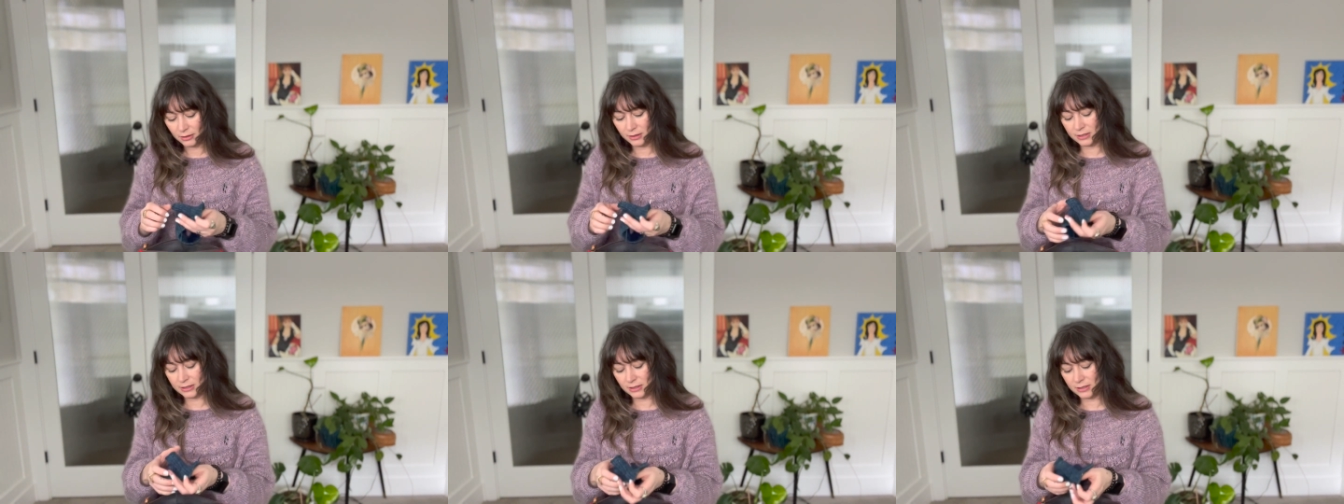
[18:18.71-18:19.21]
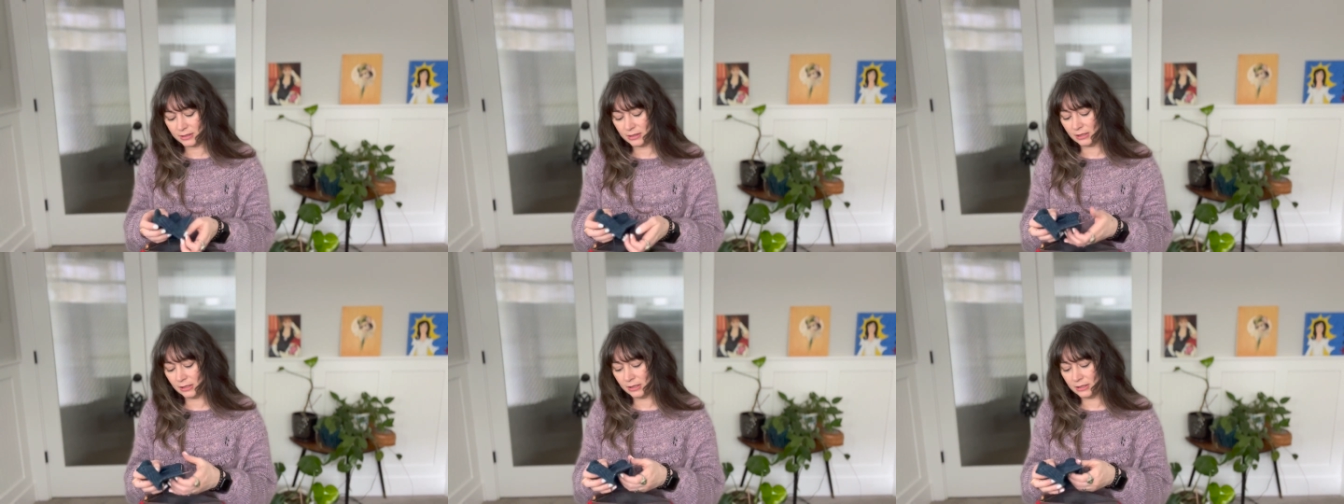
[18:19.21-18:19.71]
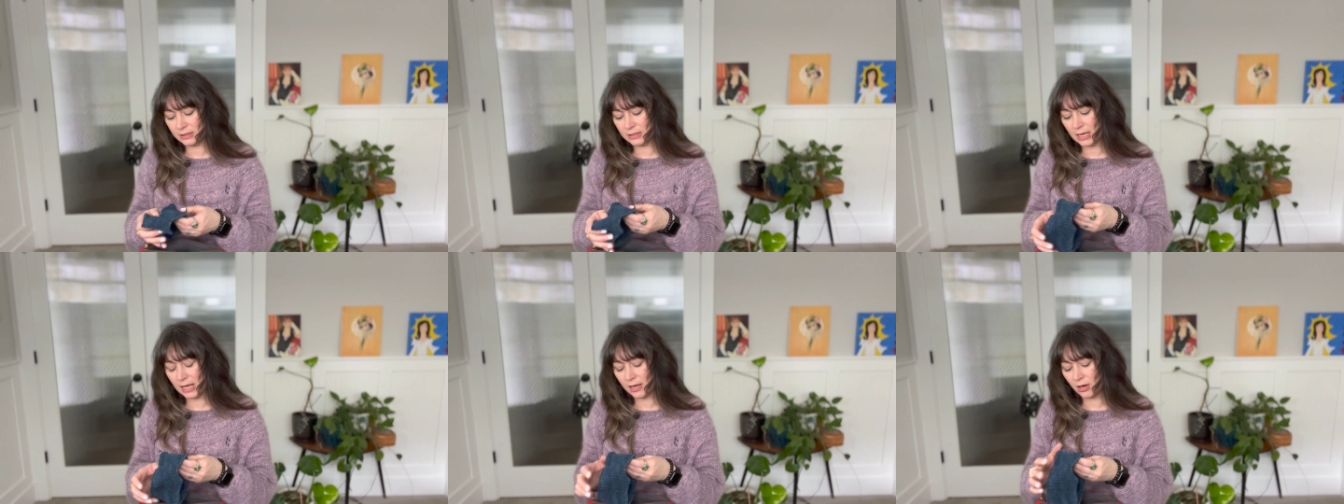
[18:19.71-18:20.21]
This is the
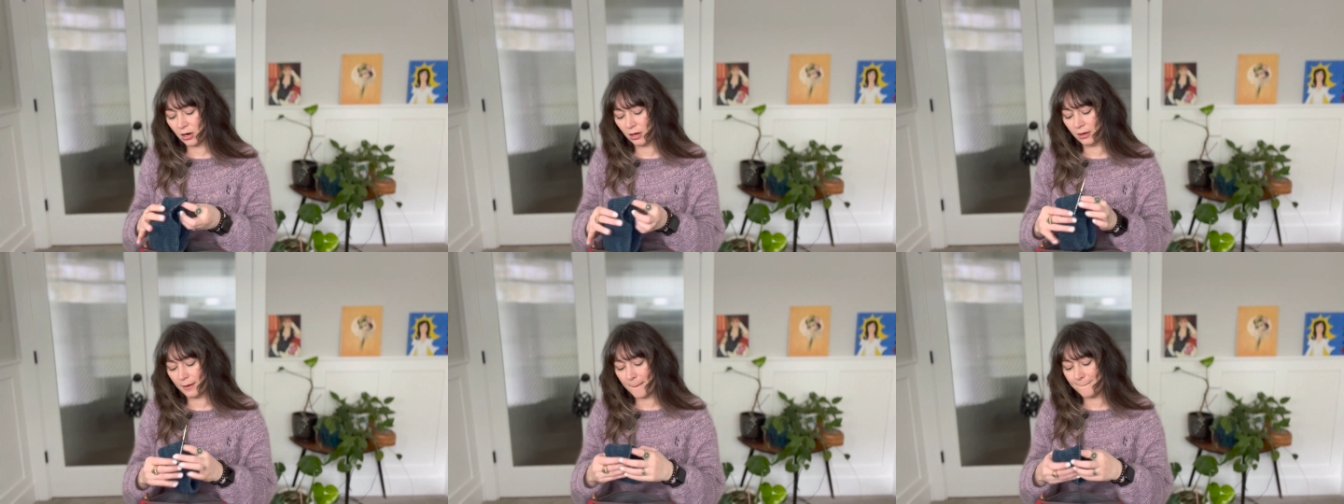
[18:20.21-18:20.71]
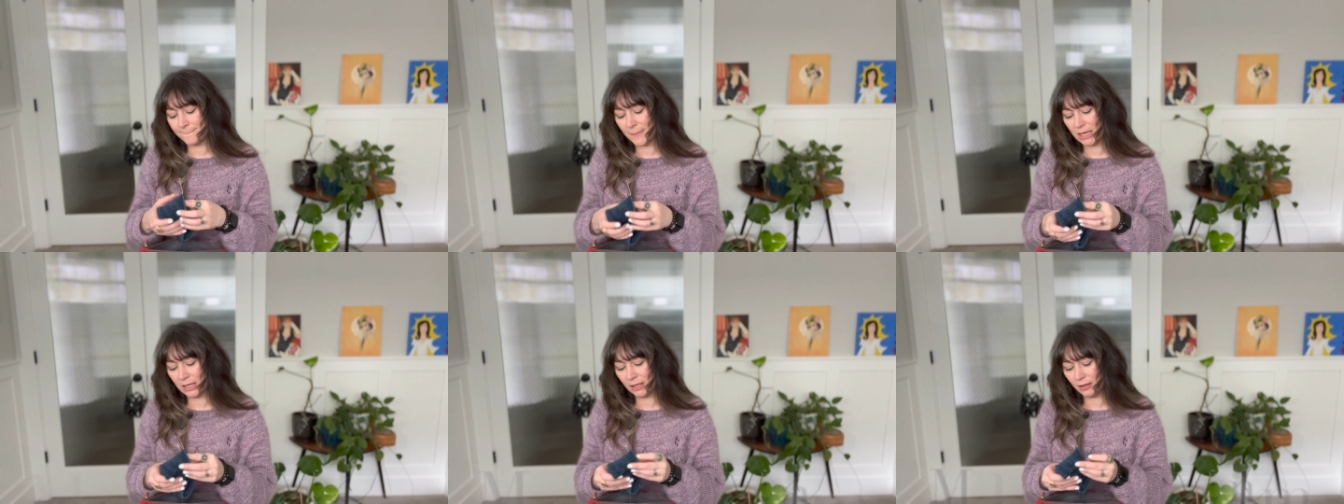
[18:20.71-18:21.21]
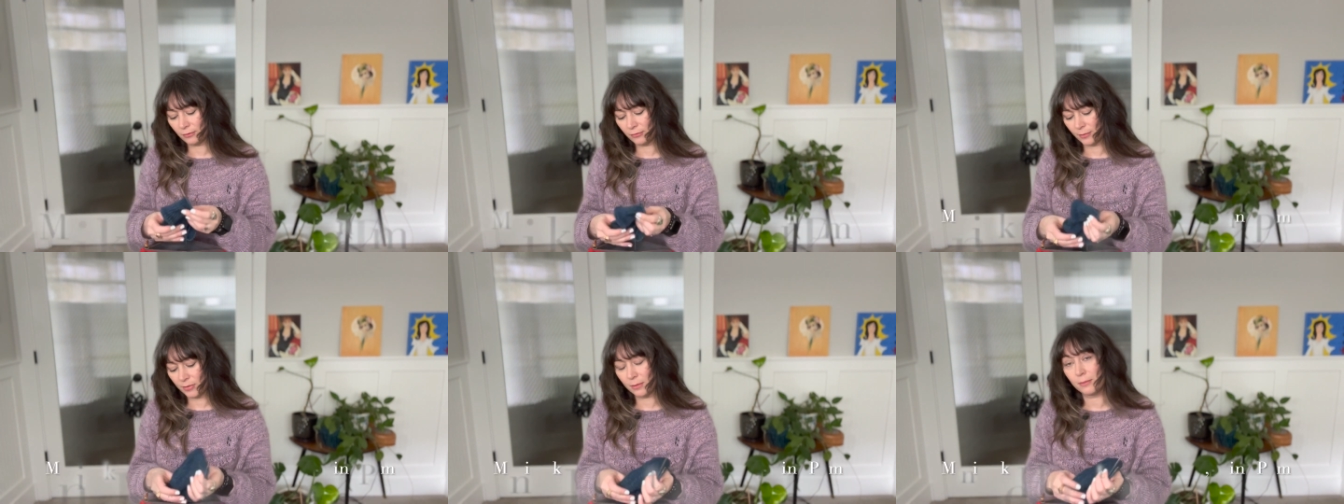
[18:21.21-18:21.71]
Take Heart Mini
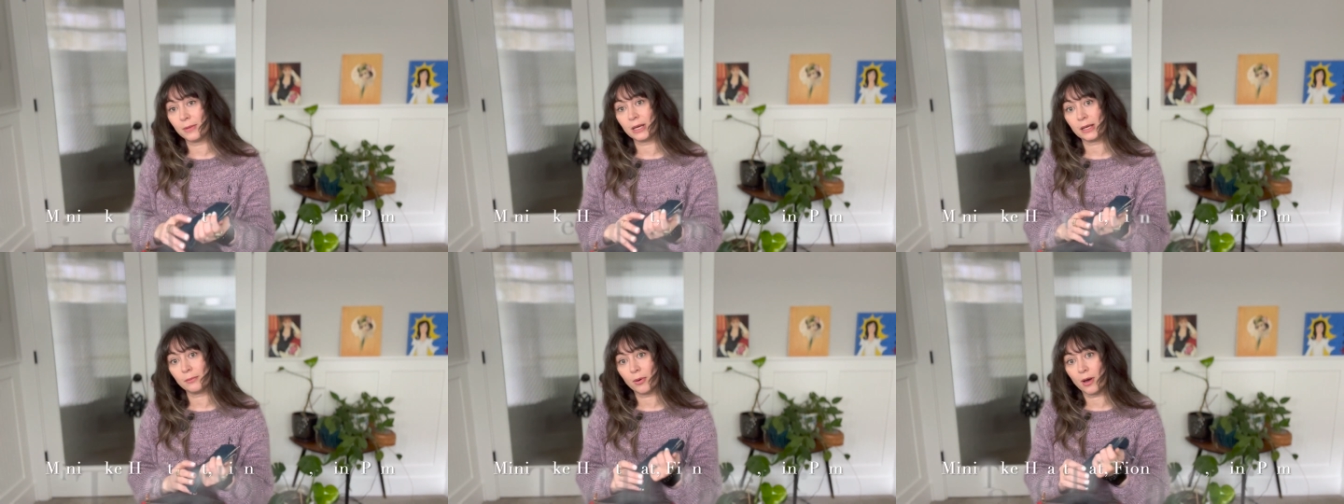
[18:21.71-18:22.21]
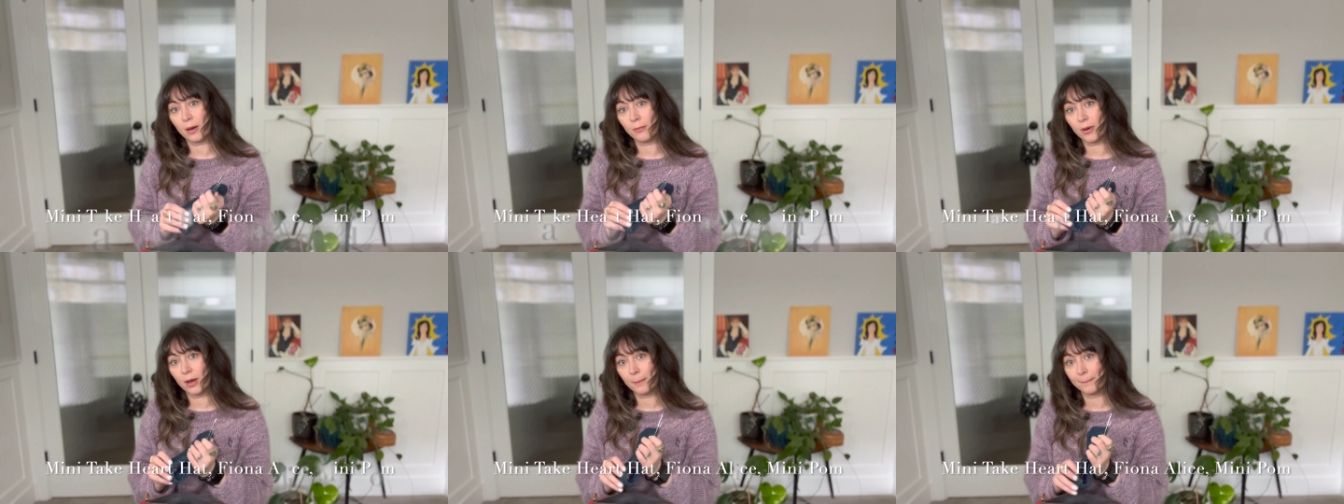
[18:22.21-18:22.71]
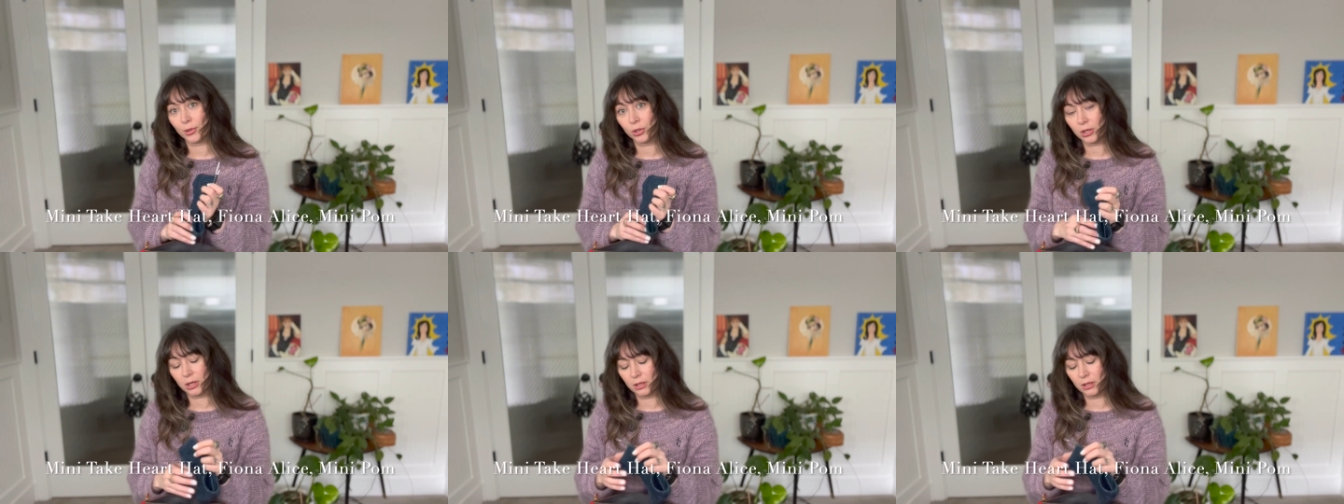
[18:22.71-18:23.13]
from the Mini Pom Pom book.